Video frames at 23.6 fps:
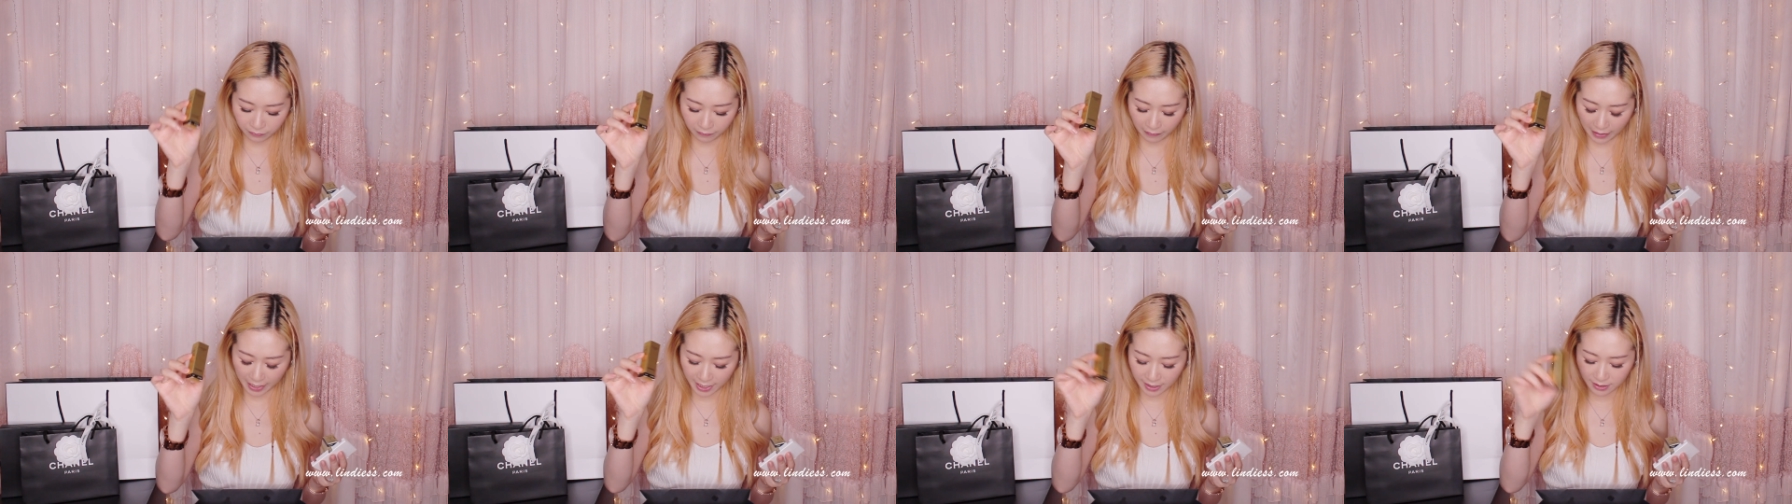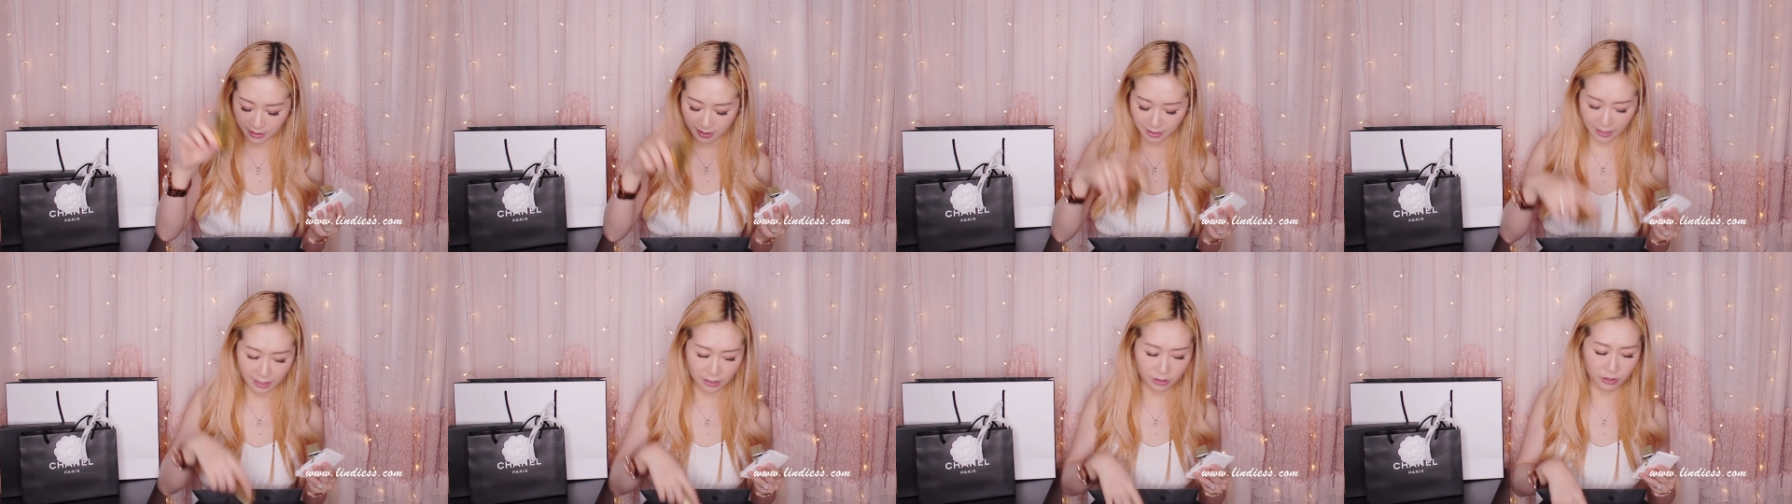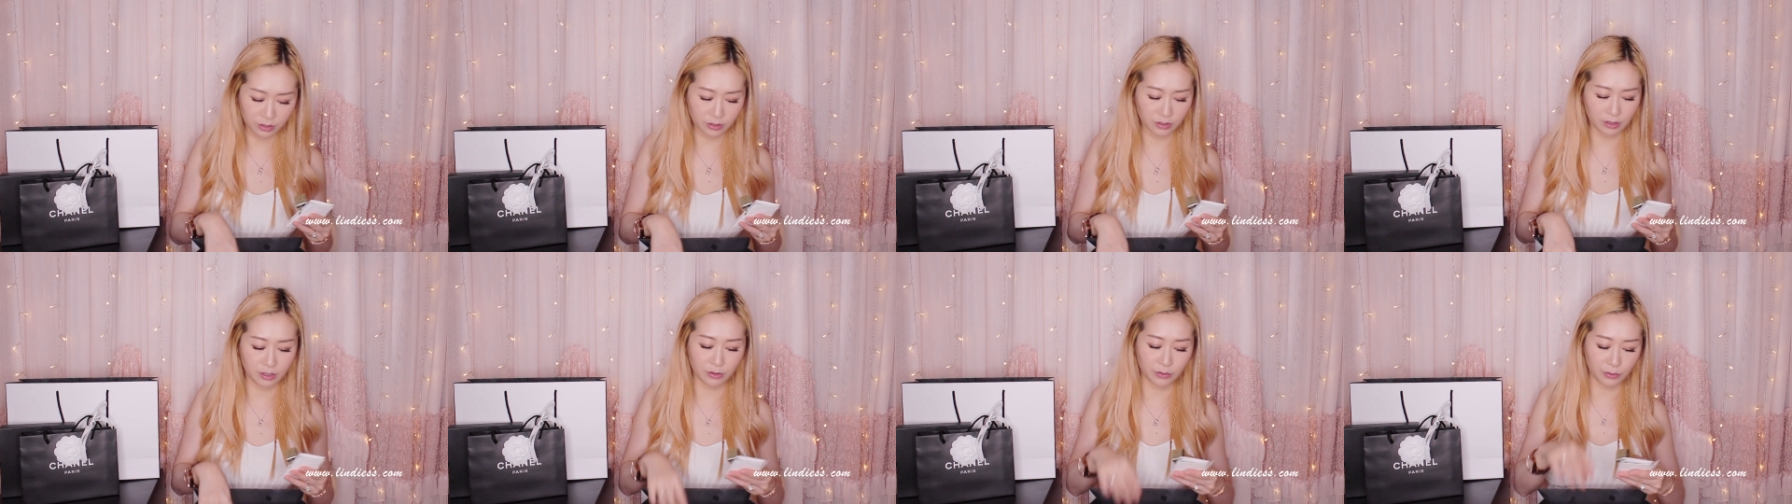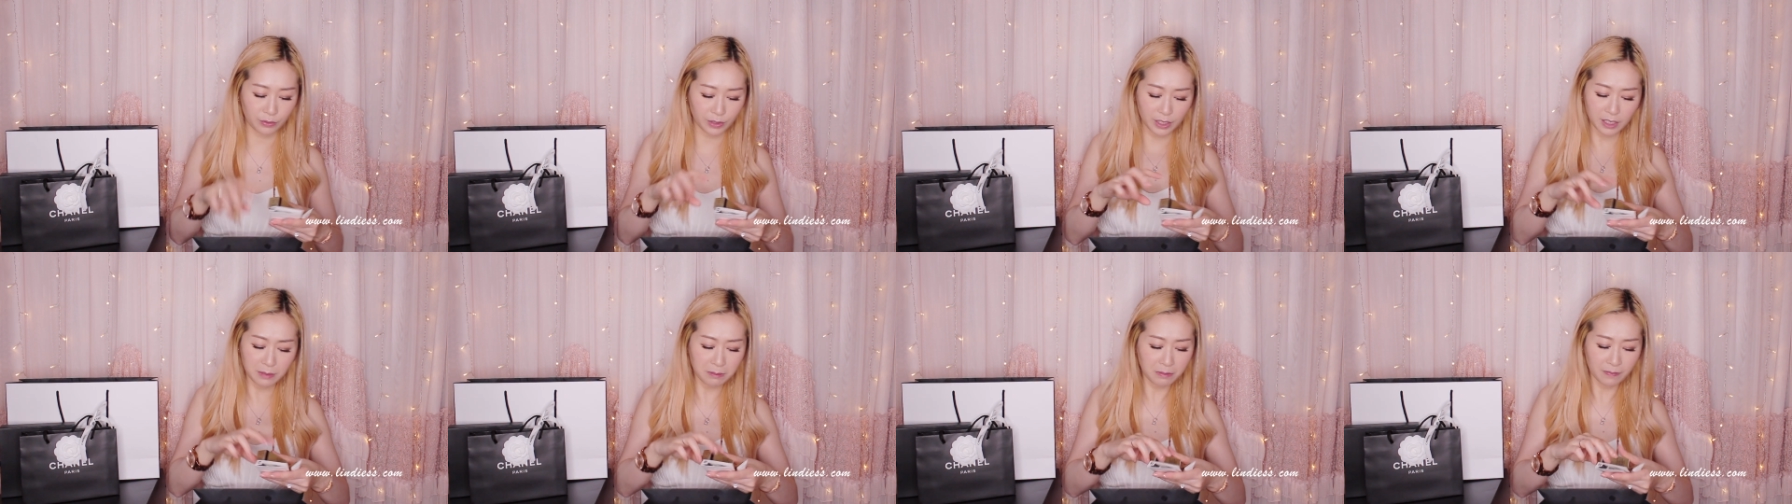fine texture
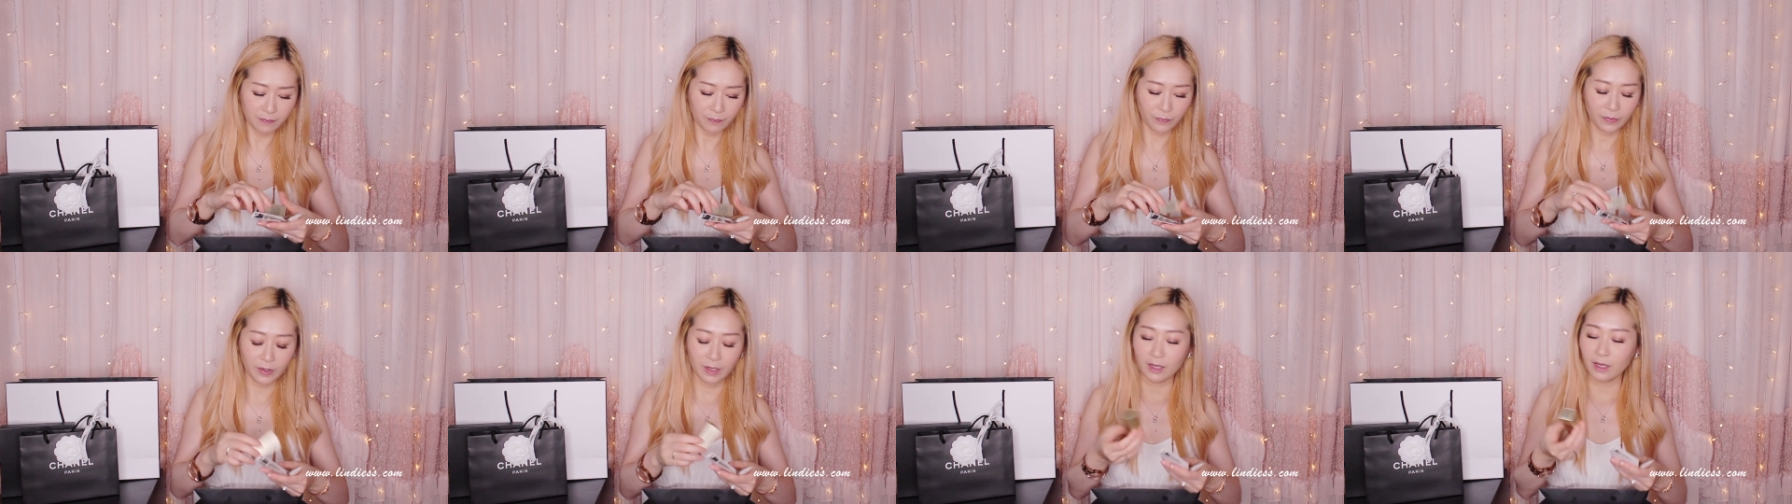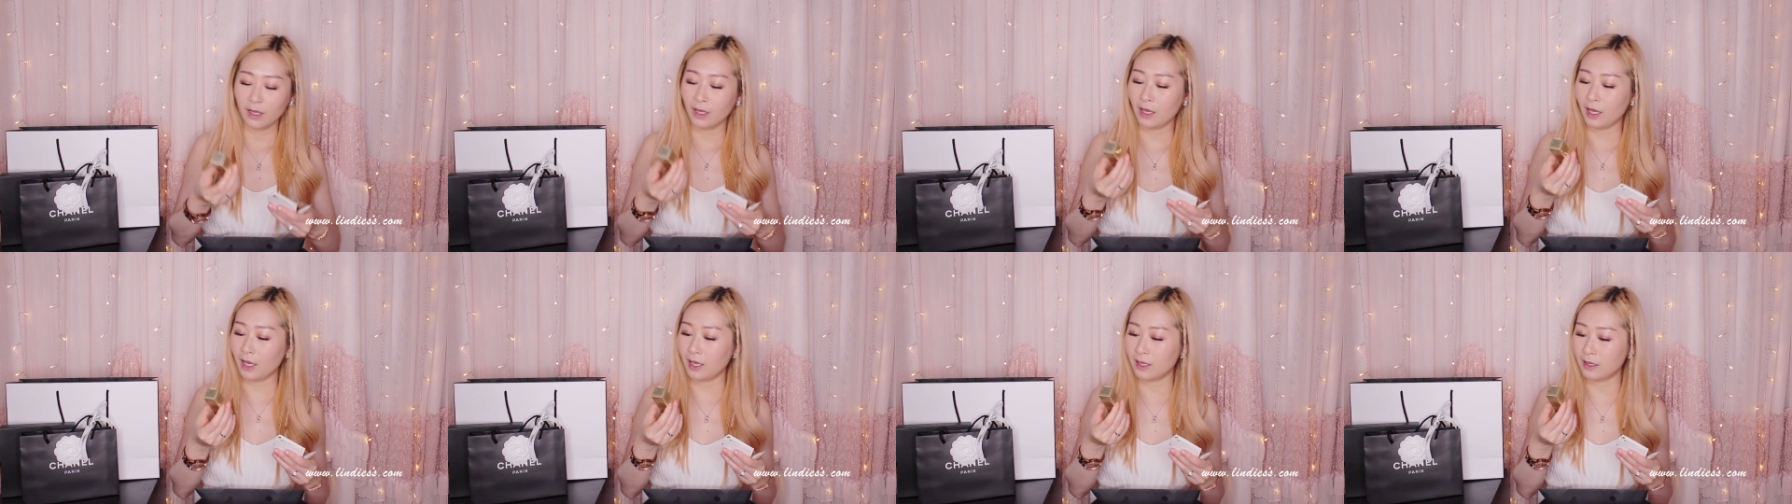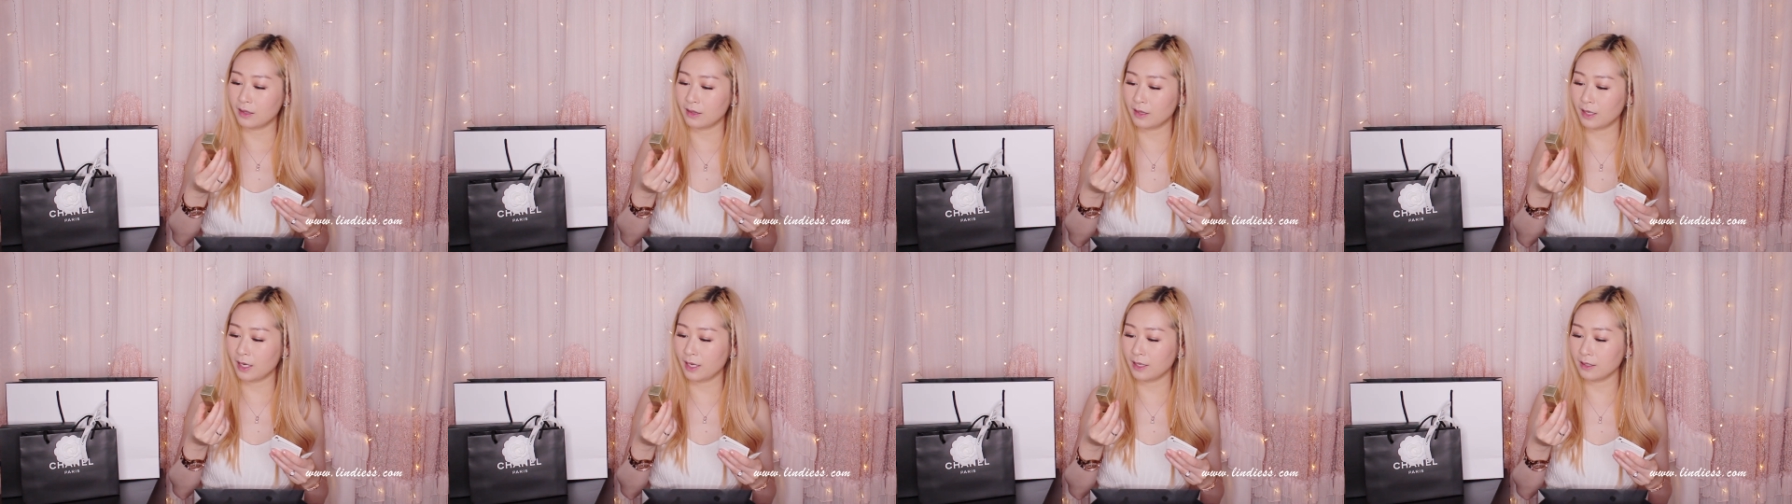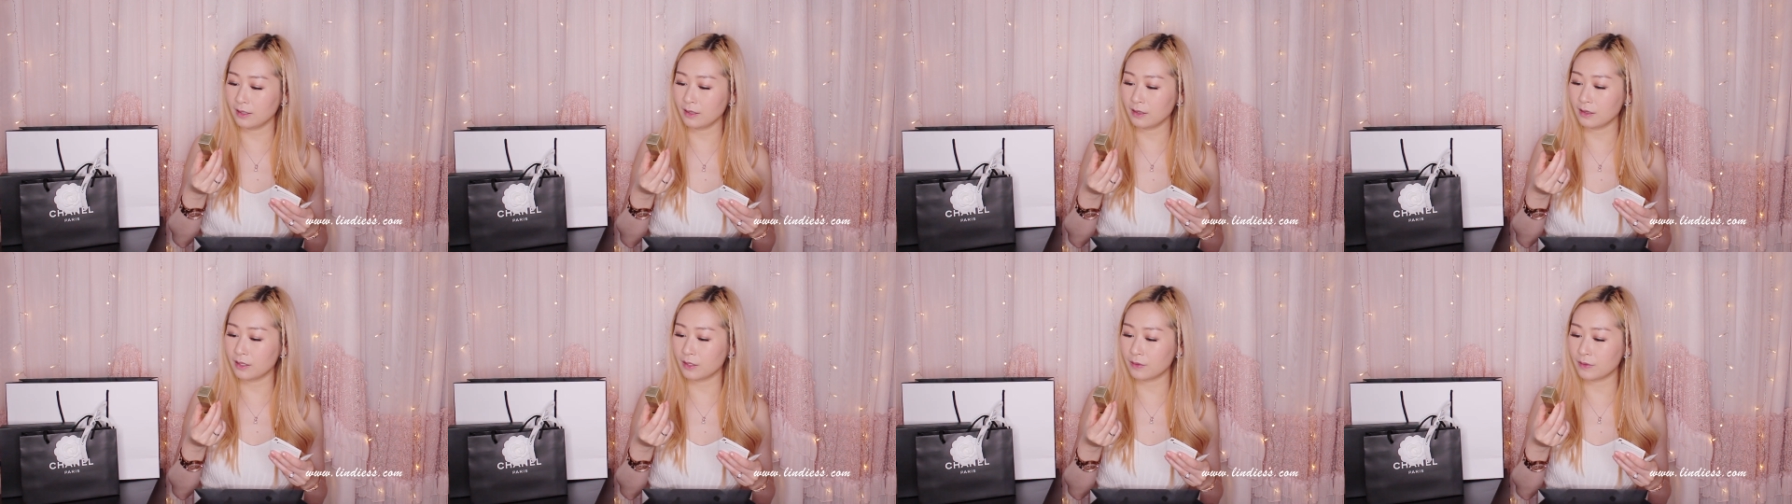cream. And
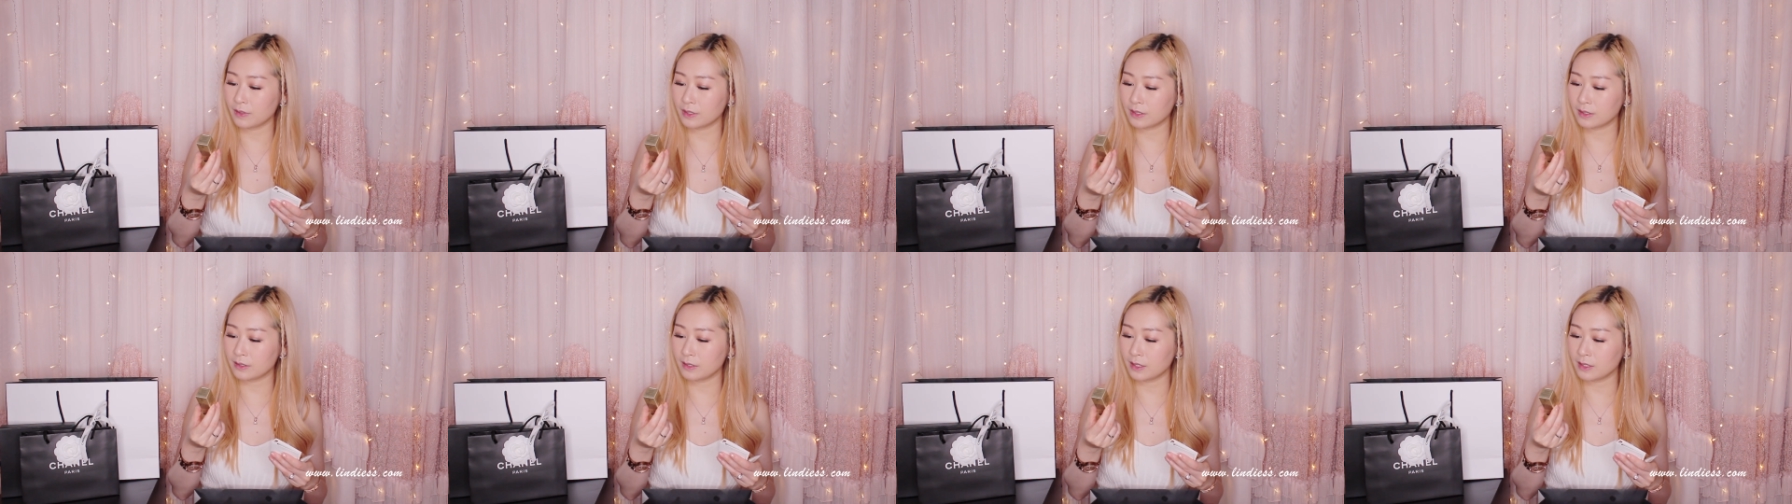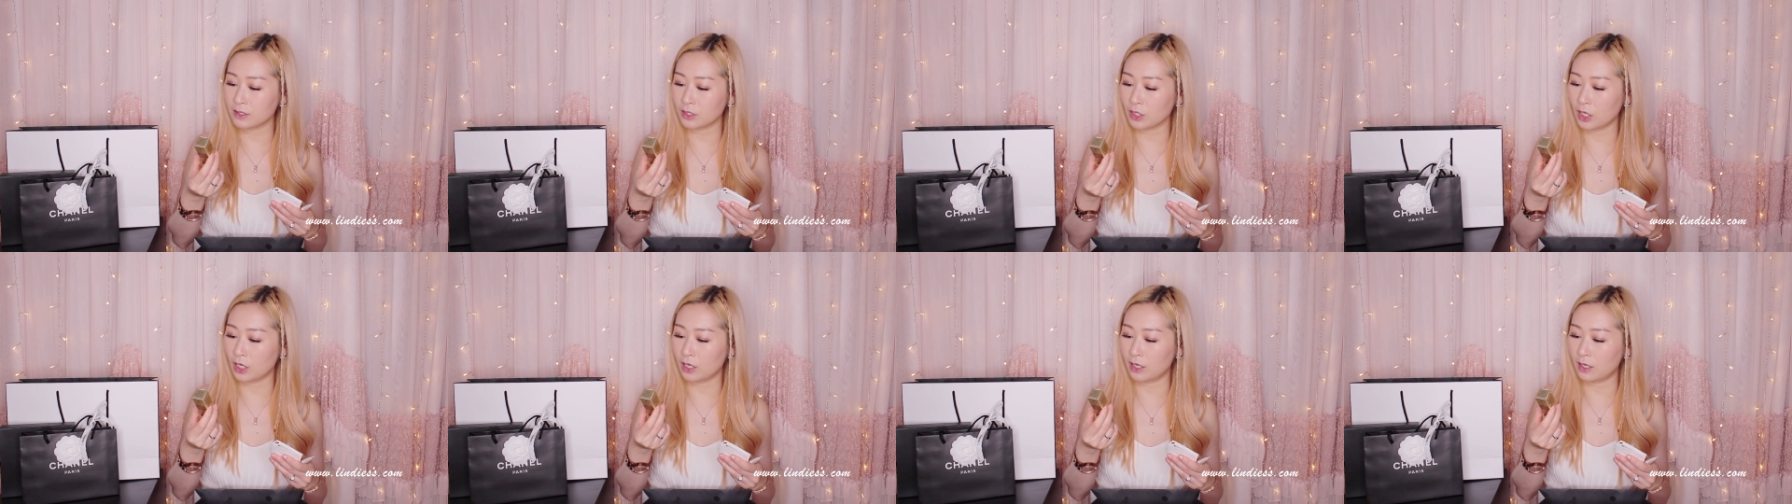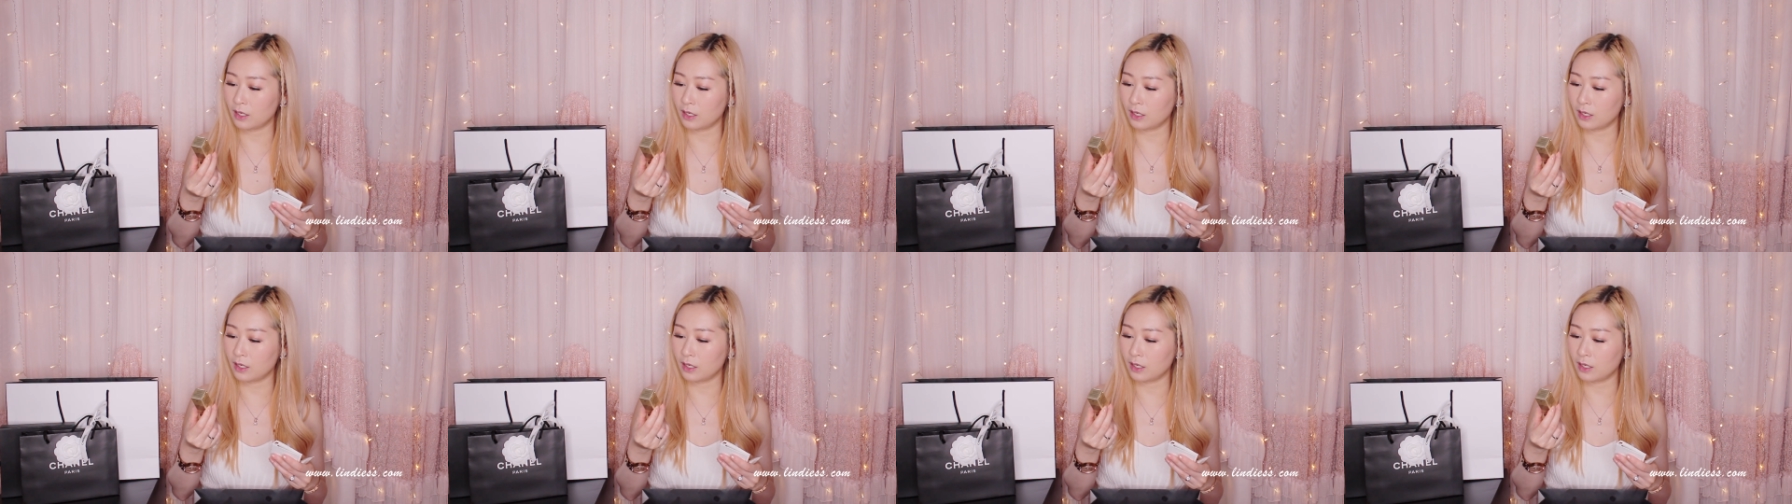then there is this